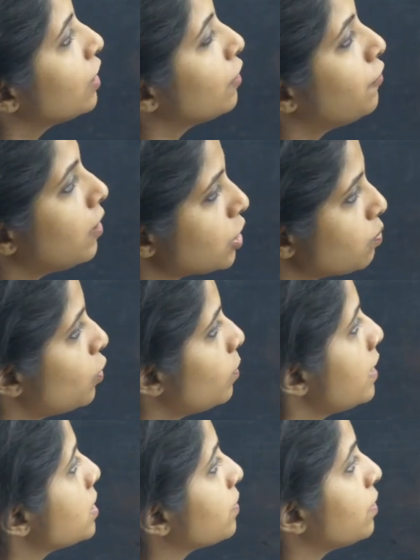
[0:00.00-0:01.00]
the first
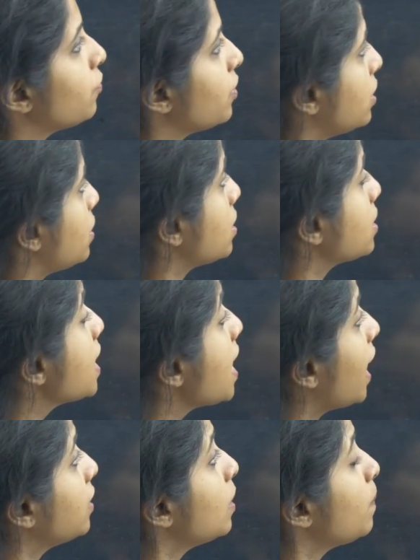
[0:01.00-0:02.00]
movements of the fetus
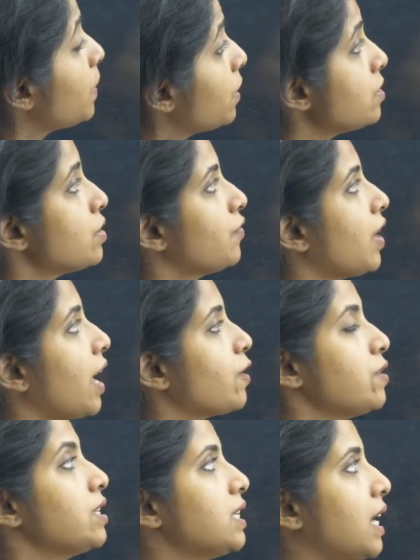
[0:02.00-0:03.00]
and the appearance of hair
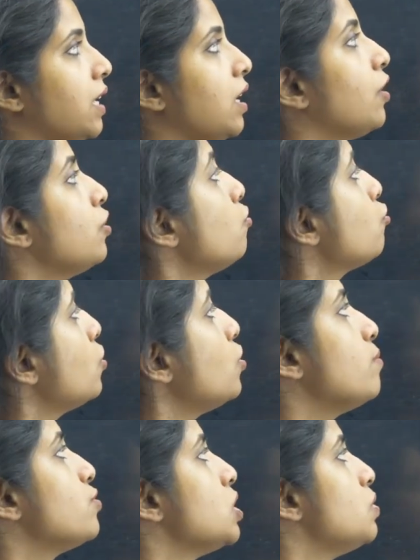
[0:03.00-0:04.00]
on its head are usually
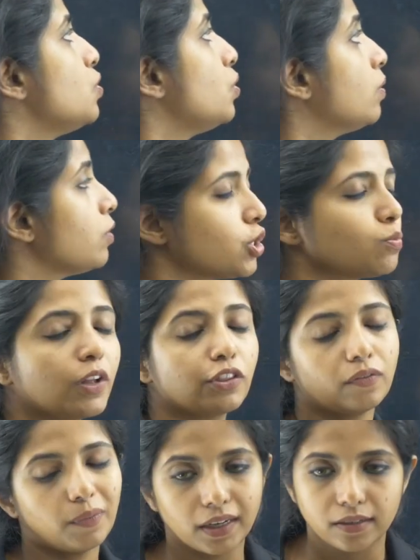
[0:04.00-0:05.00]
observed during which month
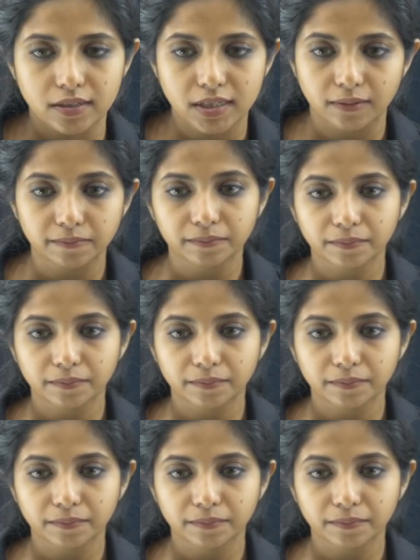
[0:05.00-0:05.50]
of pregnancy?